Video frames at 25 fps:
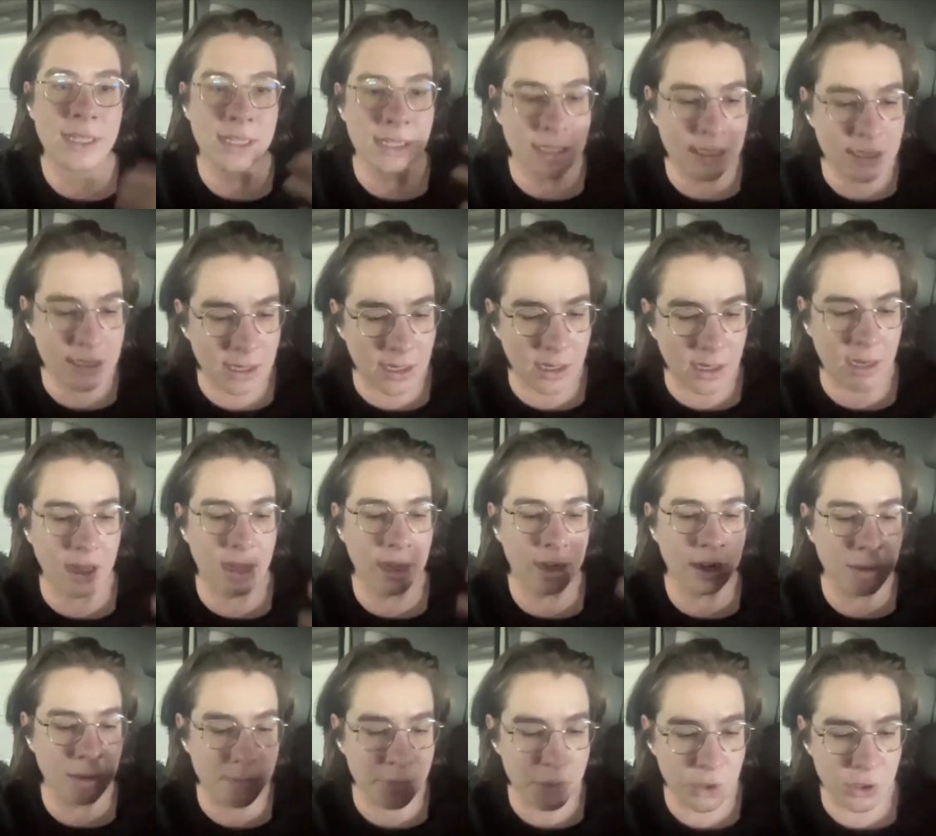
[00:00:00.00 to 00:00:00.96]
It's still a
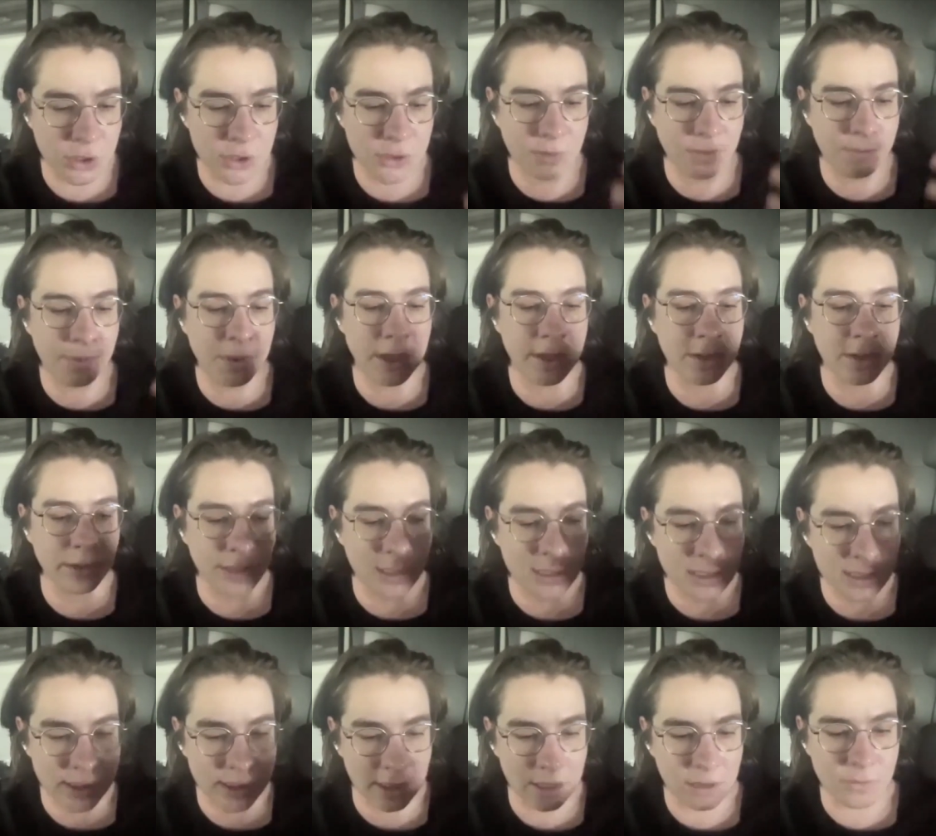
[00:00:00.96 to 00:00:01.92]
commercial vehicle.
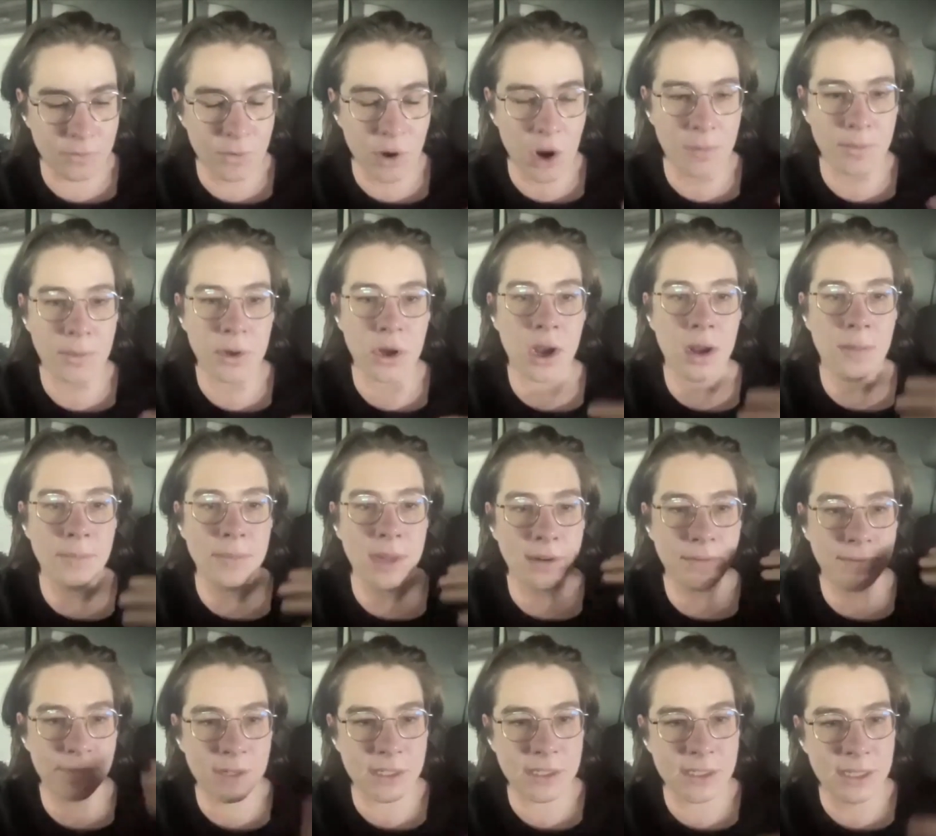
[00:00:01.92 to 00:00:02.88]
It's still a rom com
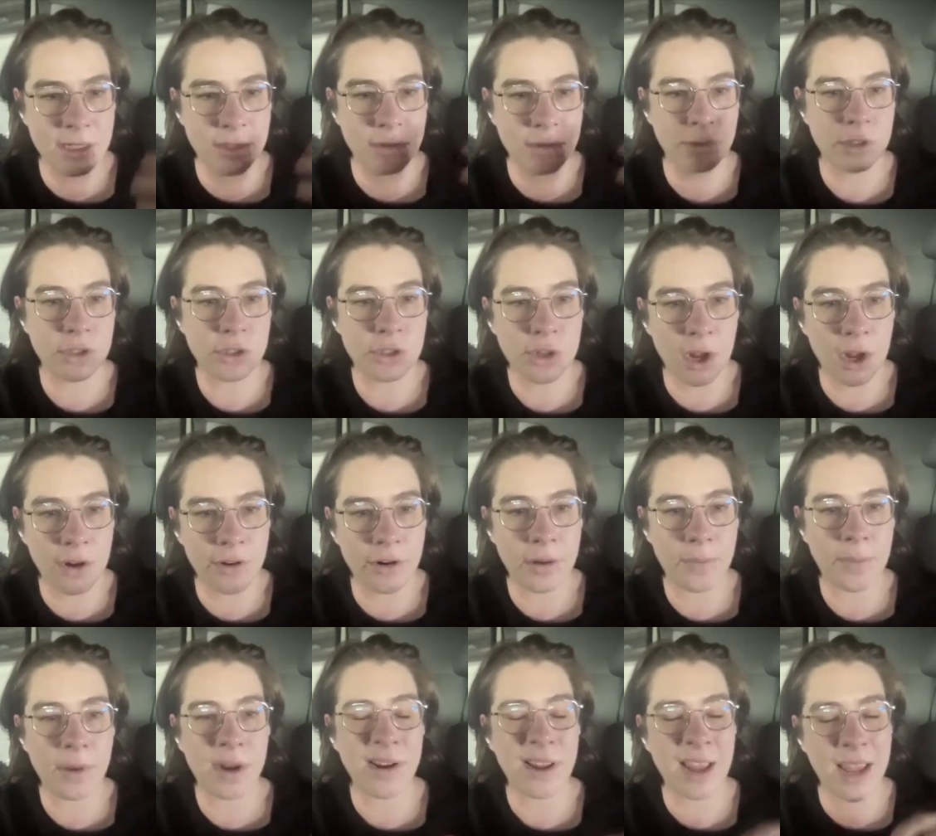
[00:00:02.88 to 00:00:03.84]
that fits into a
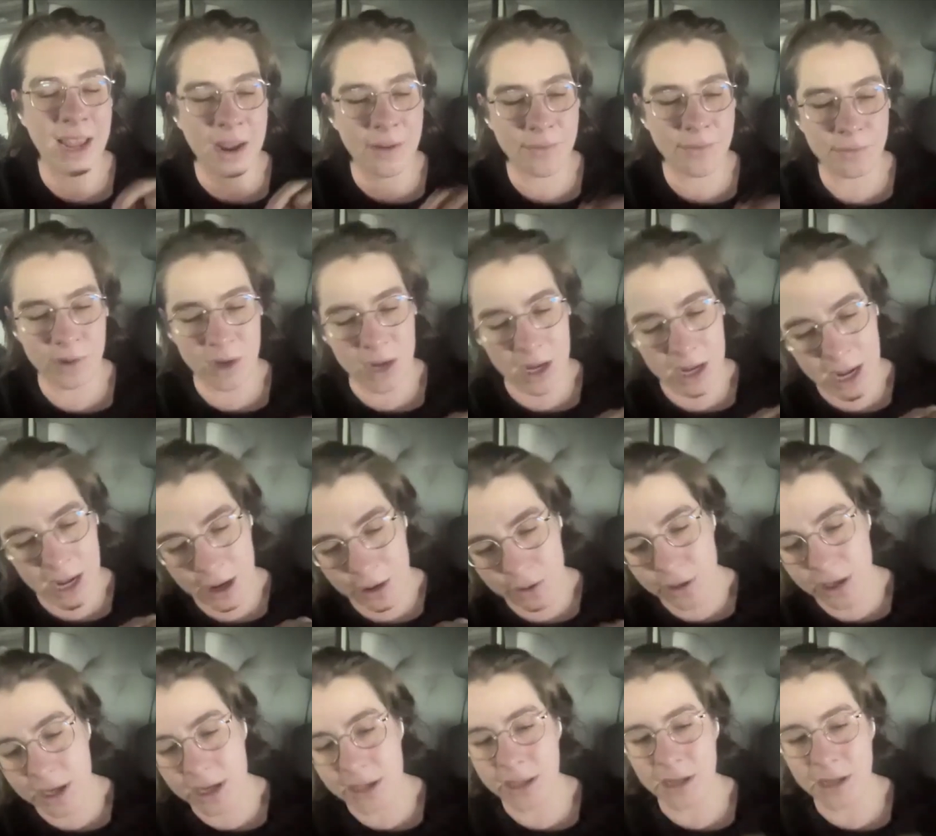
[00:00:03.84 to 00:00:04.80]
genre, but every
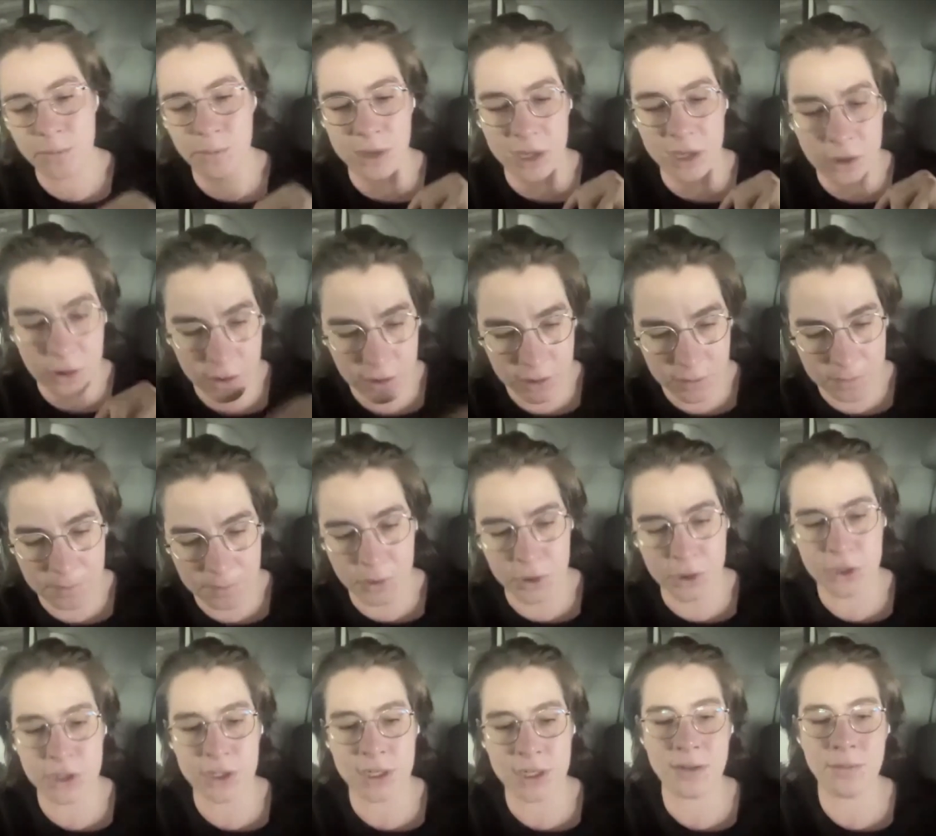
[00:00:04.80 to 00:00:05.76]
area that we could
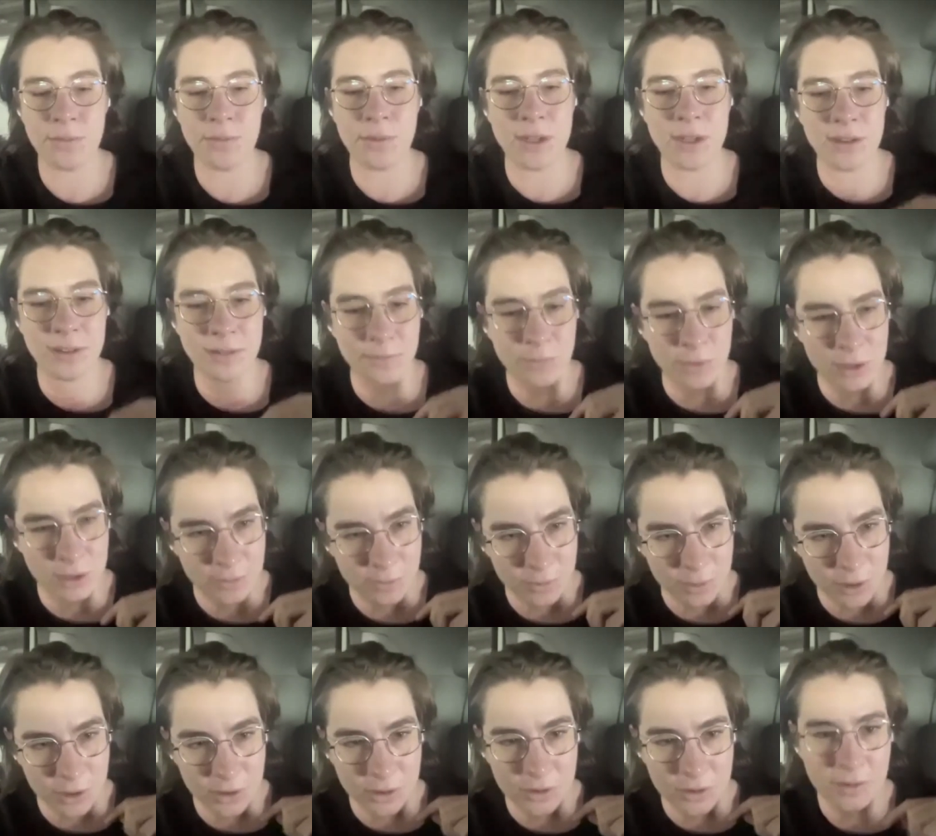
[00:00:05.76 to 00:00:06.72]
push it, we we
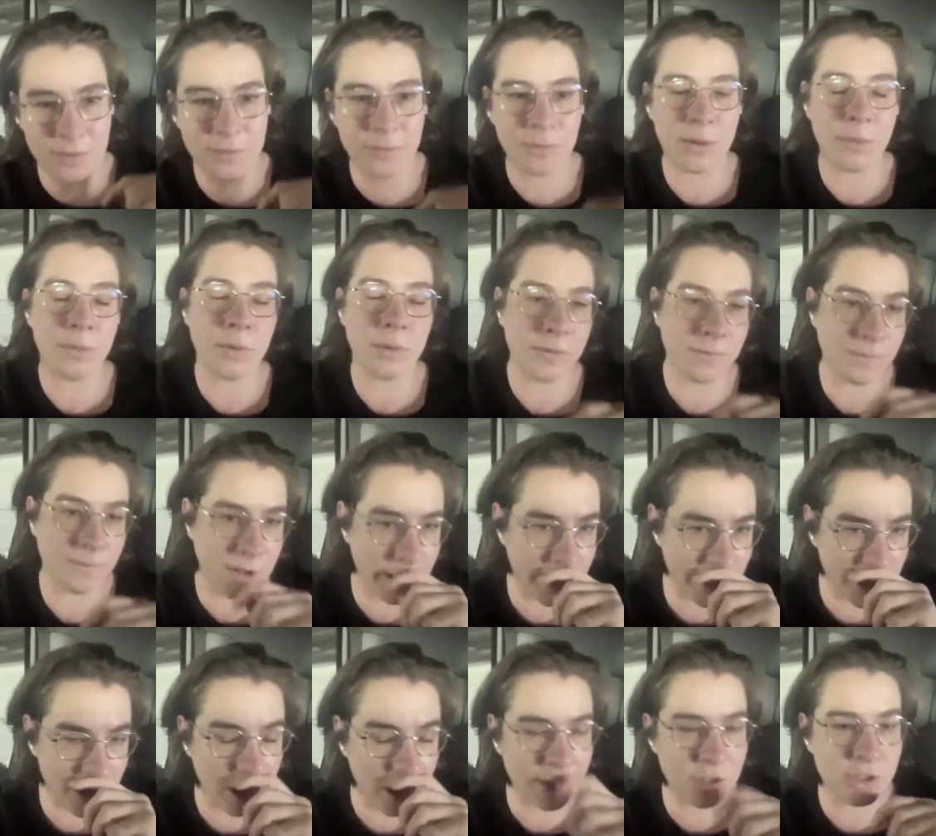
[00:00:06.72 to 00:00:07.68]
were we were
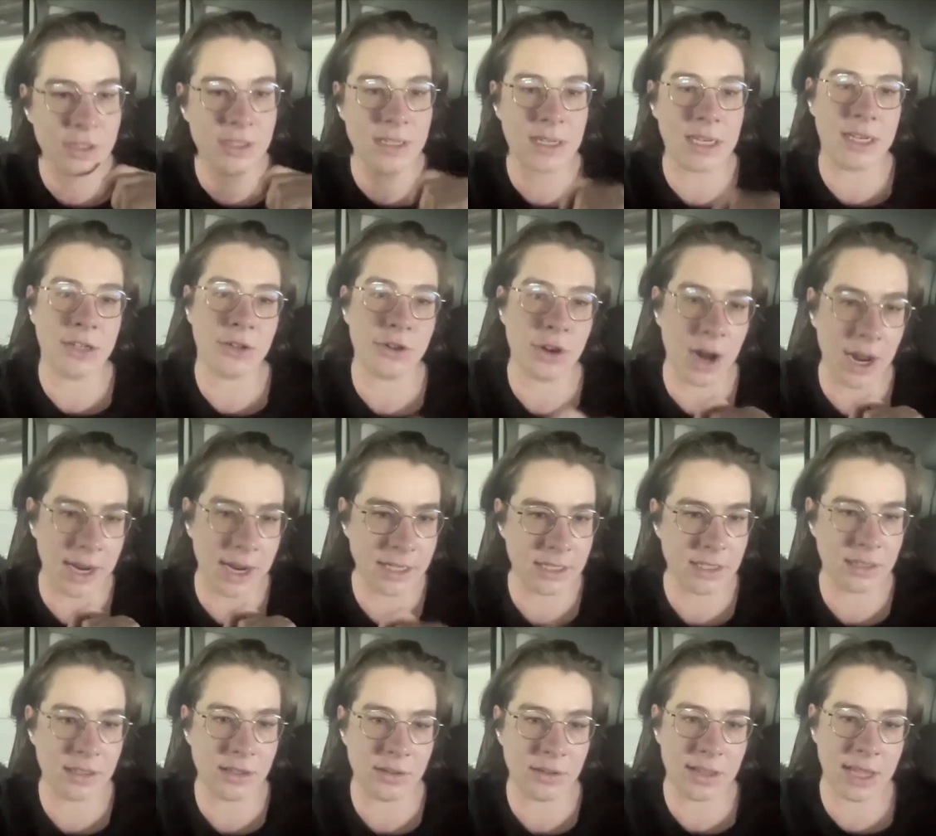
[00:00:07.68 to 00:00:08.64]
very consciously trying
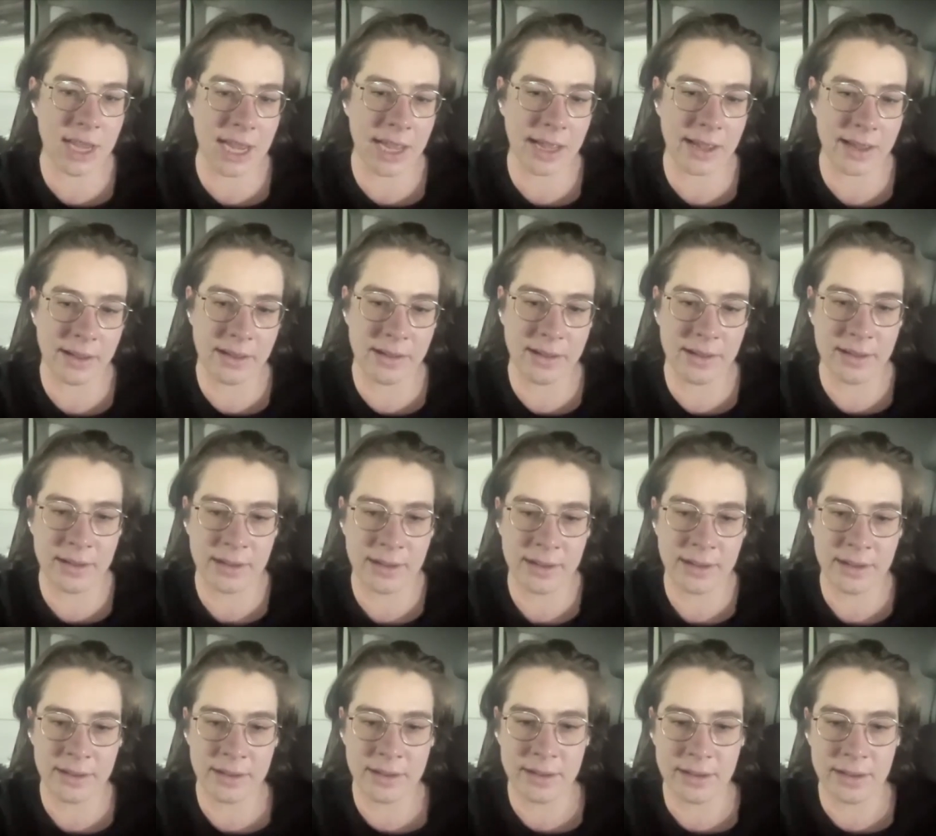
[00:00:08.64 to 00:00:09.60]
to do that.
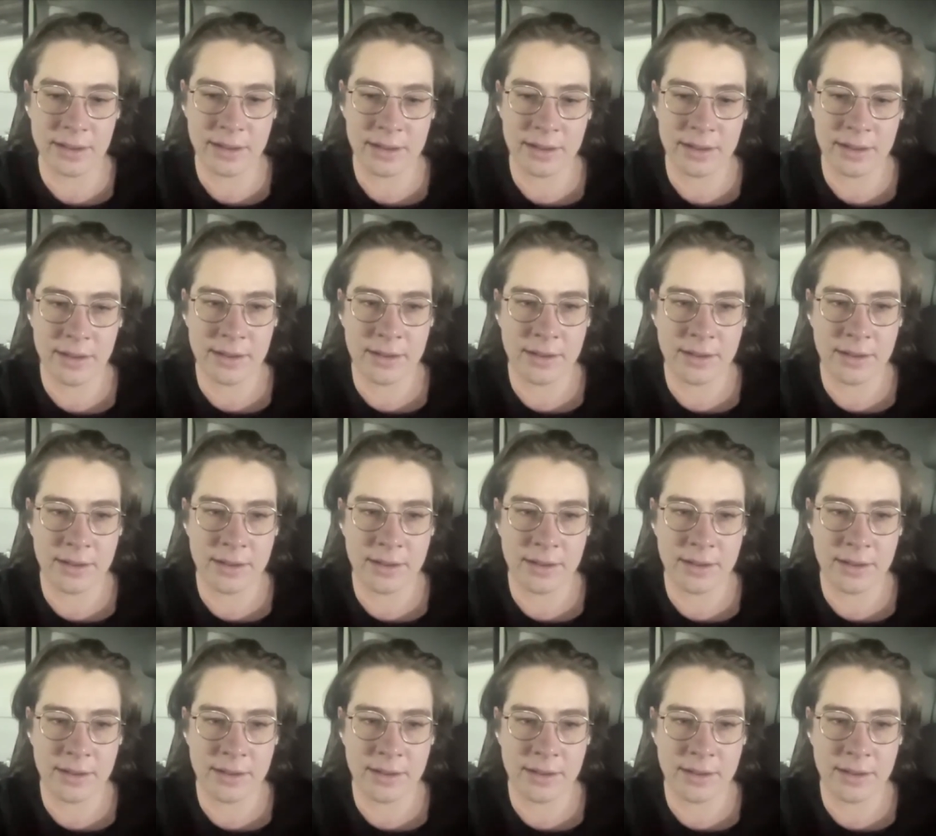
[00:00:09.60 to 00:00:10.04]
Mm.